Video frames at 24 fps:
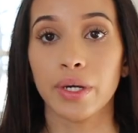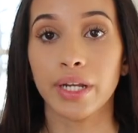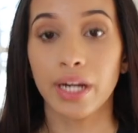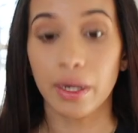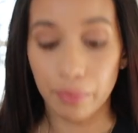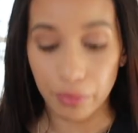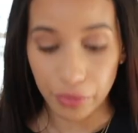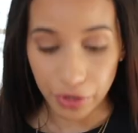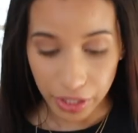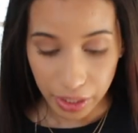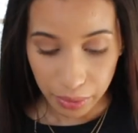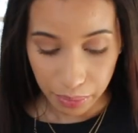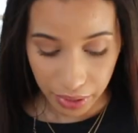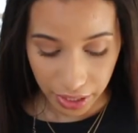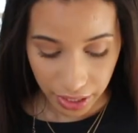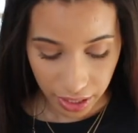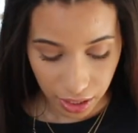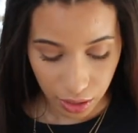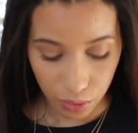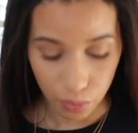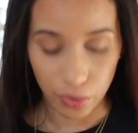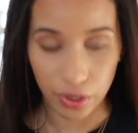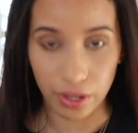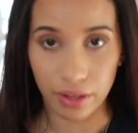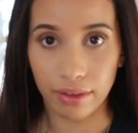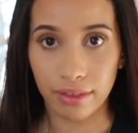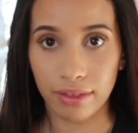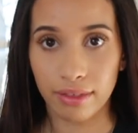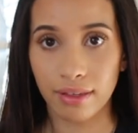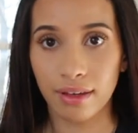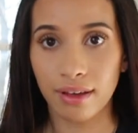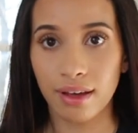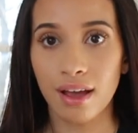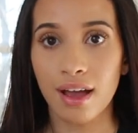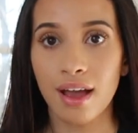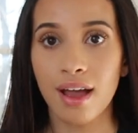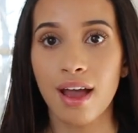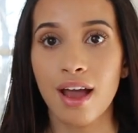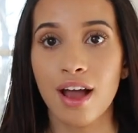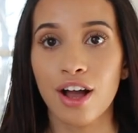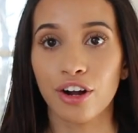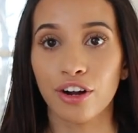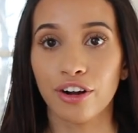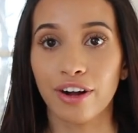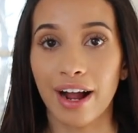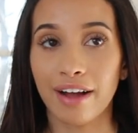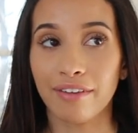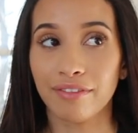and I'm really picky with
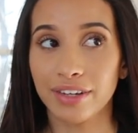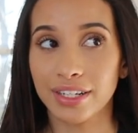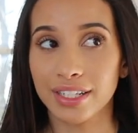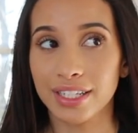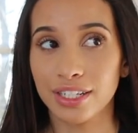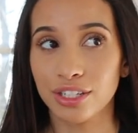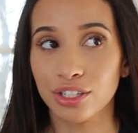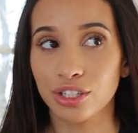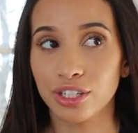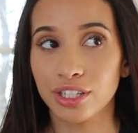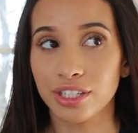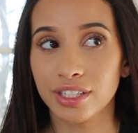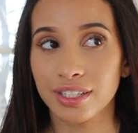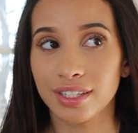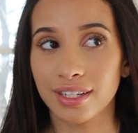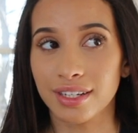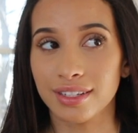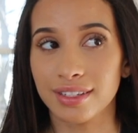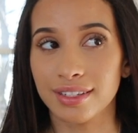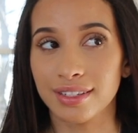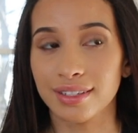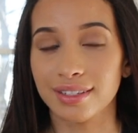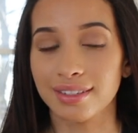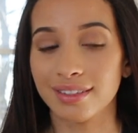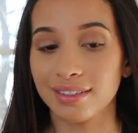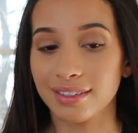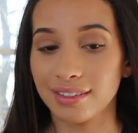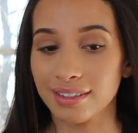graphic t-shirts because